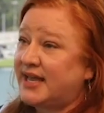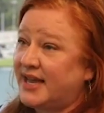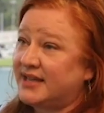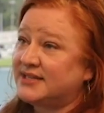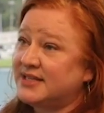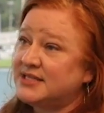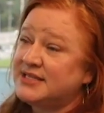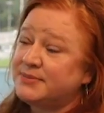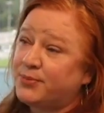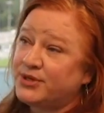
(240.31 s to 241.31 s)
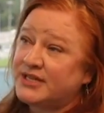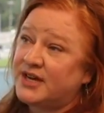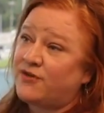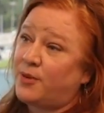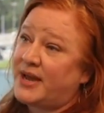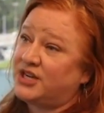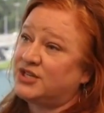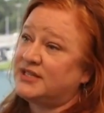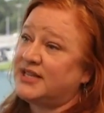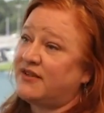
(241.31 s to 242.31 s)
take 60% of our
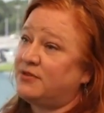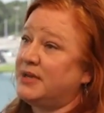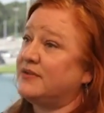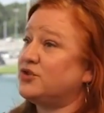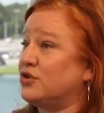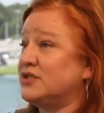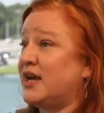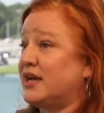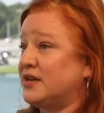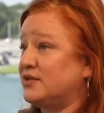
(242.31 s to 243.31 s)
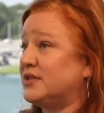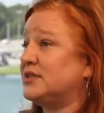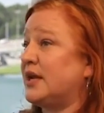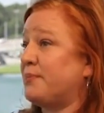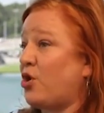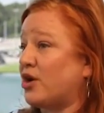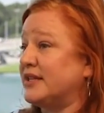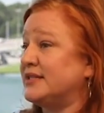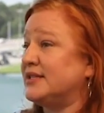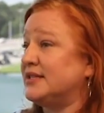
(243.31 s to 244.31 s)
patients have to be of certain diagnosis like
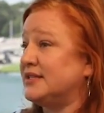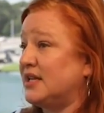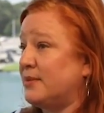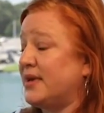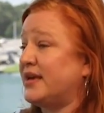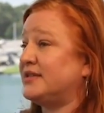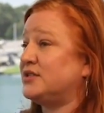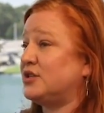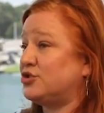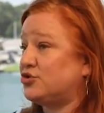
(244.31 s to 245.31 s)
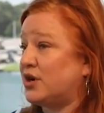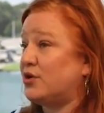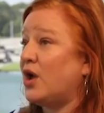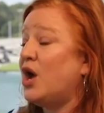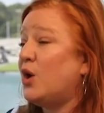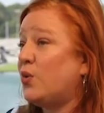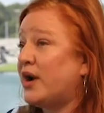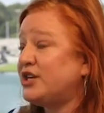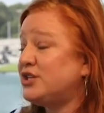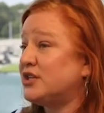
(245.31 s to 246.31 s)
Parkinson's, MS, stroke. We're
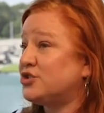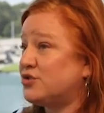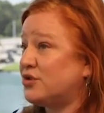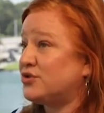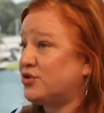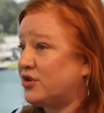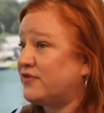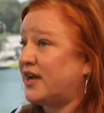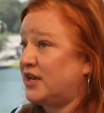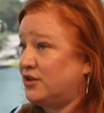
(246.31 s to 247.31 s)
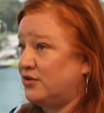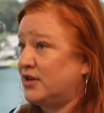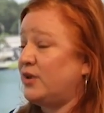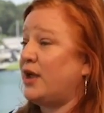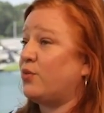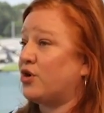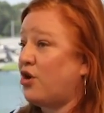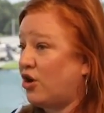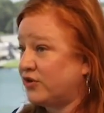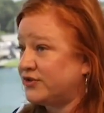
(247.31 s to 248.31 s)
actually a stroke certified unit, and we're
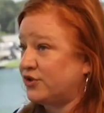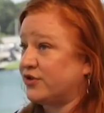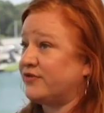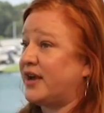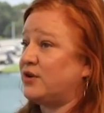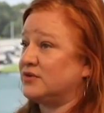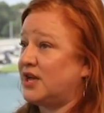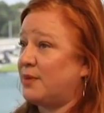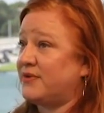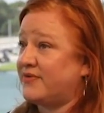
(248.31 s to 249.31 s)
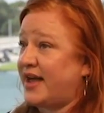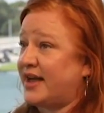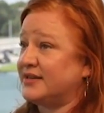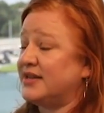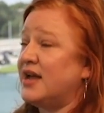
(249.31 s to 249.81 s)
CARF certified on top of that.